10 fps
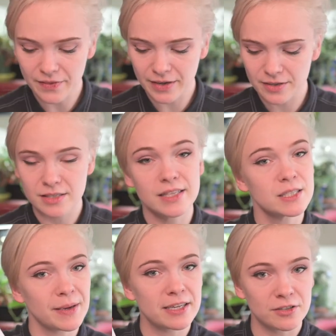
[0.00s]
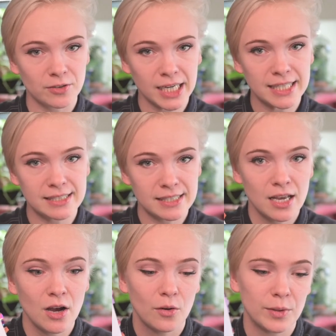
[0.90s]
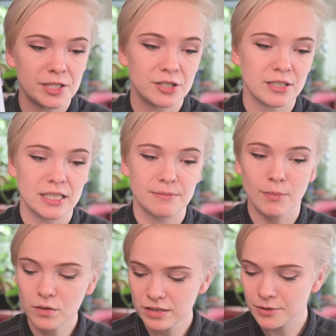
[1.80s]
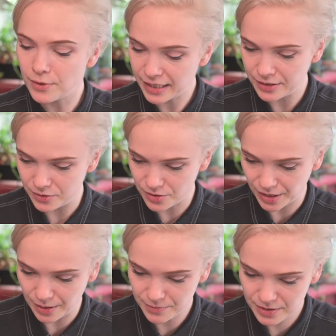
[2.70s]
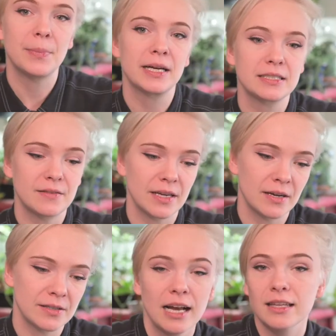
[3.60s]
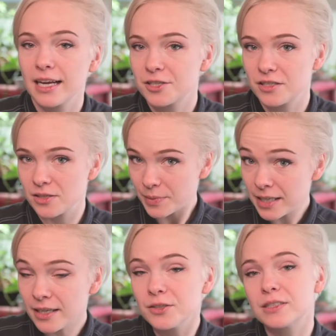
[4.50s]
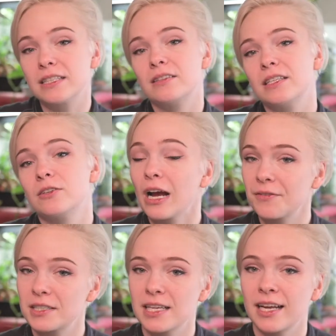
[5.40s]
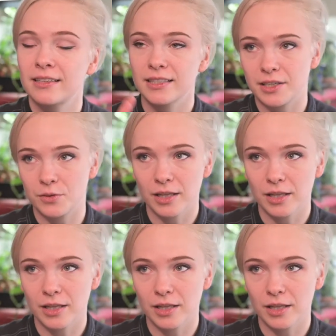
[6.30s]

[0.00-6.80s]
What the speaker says: There's this page of credits, which is mostly Reddit usernames, but there's Elisha Zapita, who did the graphic design. Thank you,